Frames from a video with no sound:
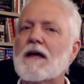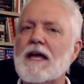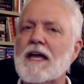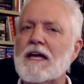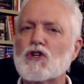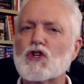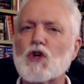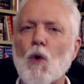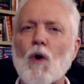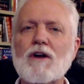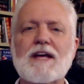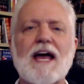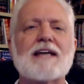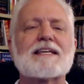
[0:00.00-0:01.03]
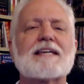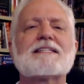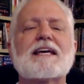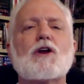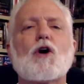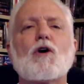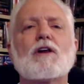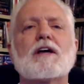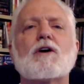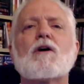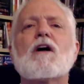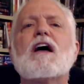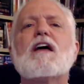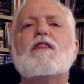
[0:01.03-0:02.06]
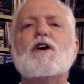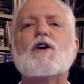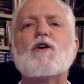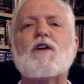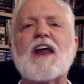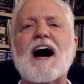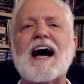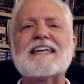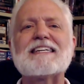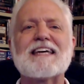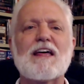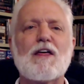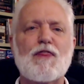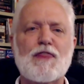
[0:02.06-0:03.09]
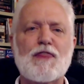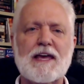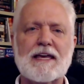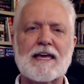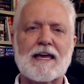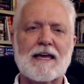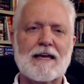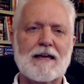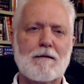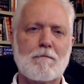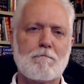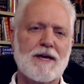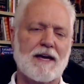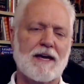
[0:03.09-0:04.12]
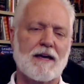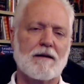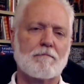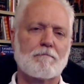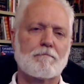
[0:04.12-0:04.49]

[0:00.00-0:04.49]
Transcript: In short, as I said earlier, they're not thinking big.